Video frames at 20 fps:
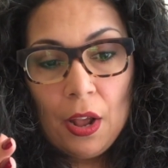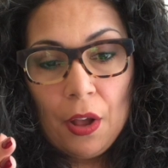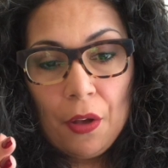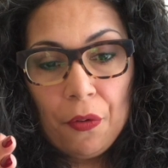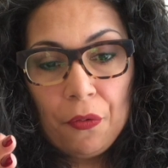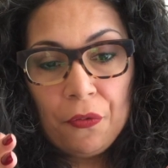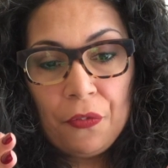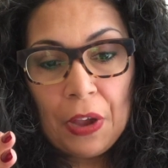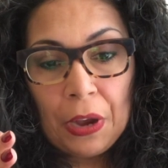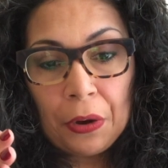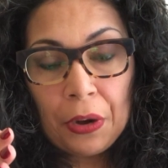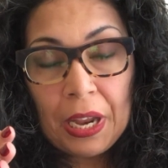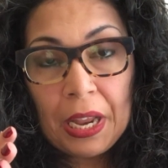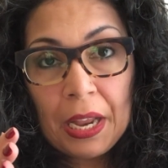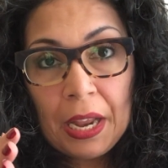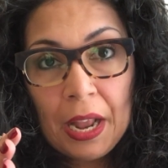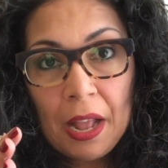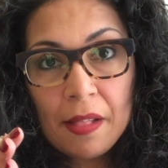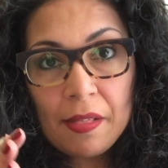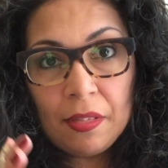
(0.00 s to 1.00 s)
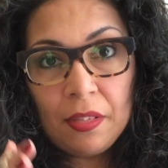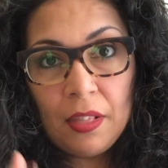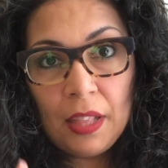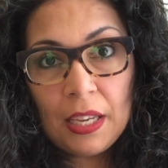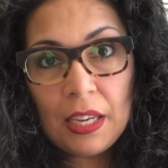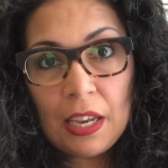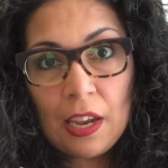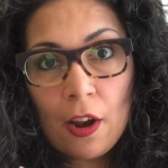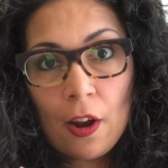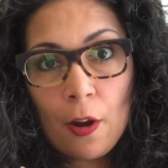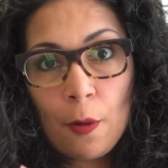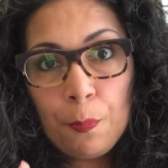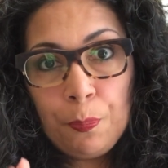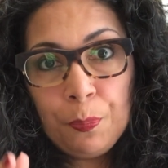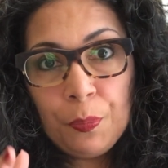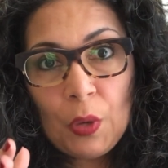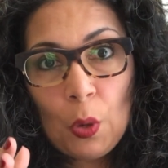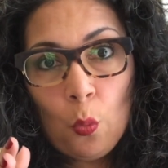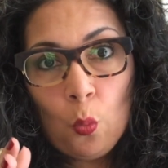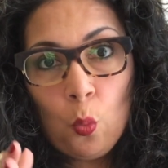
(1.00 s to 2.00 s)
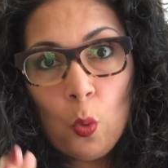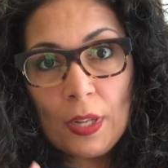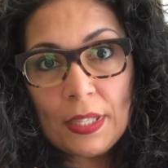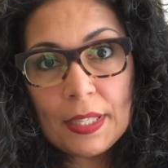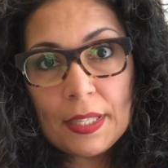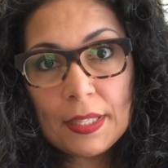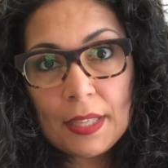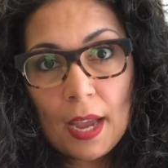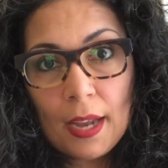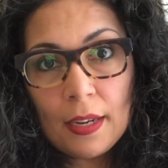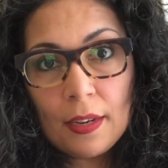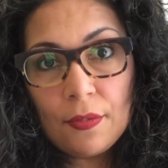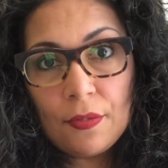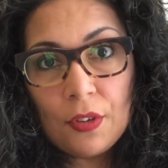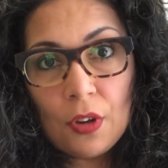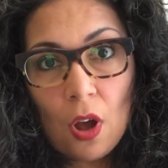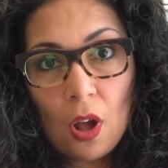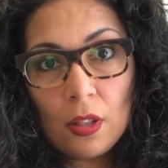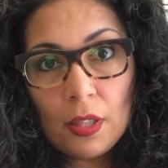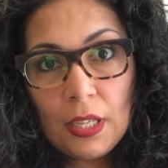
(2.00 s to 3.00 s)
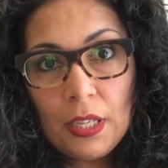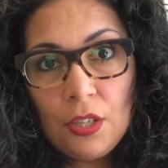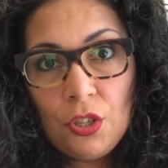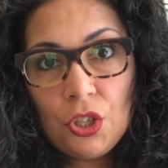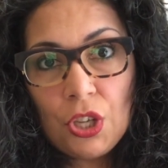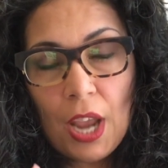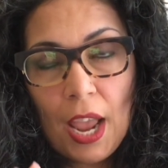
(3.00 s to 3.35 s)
very linear, one-sided knowledge